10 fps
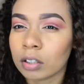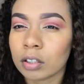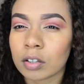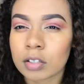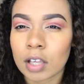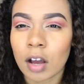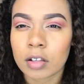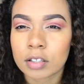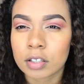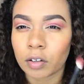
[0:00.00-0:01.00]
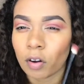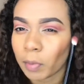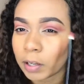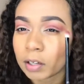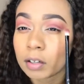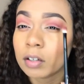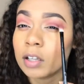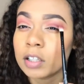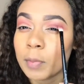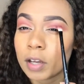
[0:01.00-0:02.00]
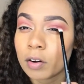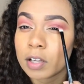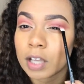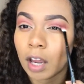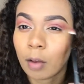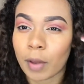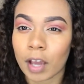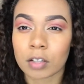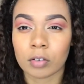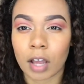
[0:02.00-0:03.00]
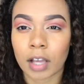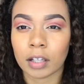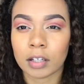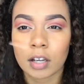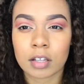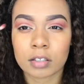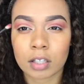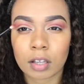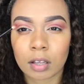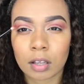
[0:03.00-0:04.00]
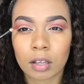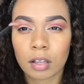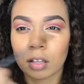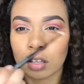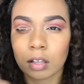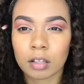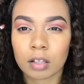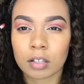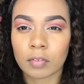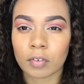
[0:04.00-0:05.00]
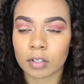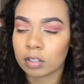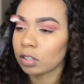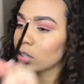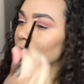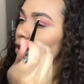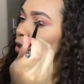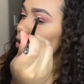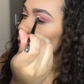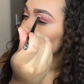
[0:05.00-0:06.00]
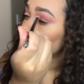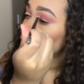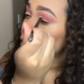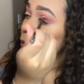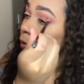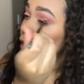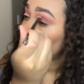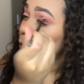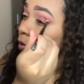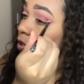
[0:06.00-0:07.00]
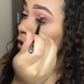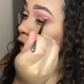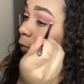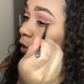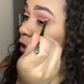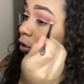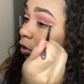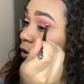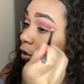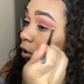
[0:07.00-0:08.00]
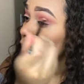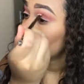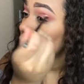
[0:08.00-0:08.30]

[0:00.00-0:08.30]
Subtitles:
Do you see how it's still on my, it's on my crease and on my actual eyelid? You can see the difference. So I'm just gonna go ahead and just slap that color on there